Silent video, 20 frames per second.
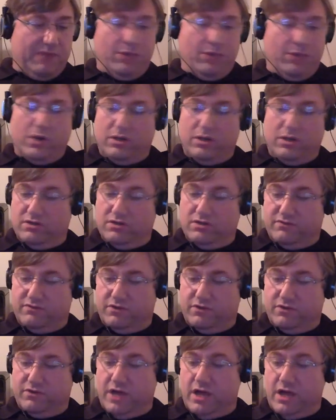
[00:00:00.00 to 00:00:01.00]
I want to look
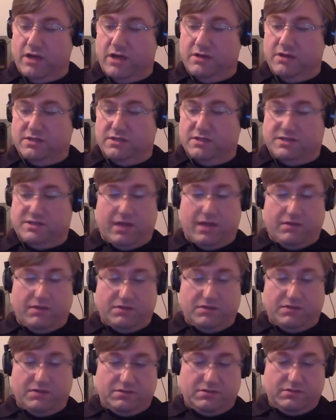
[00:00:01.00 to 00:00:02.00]
for
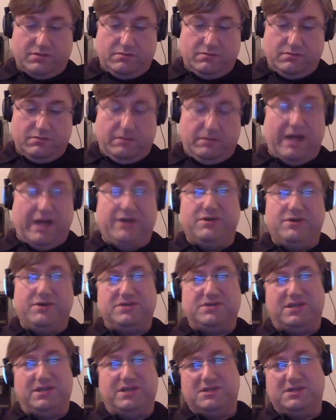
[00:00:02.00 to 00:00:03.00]
non-discount
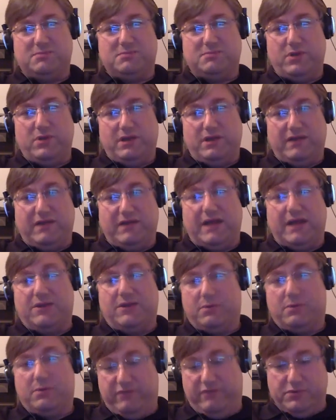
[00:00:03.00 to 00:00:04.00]
buyers at this point. I've got
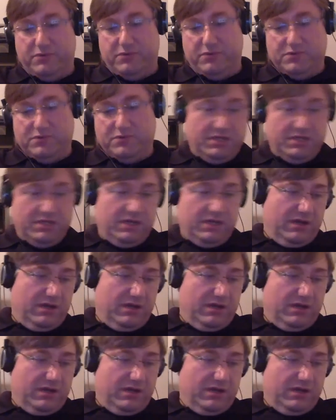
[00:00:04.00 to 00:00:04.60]
the reviews.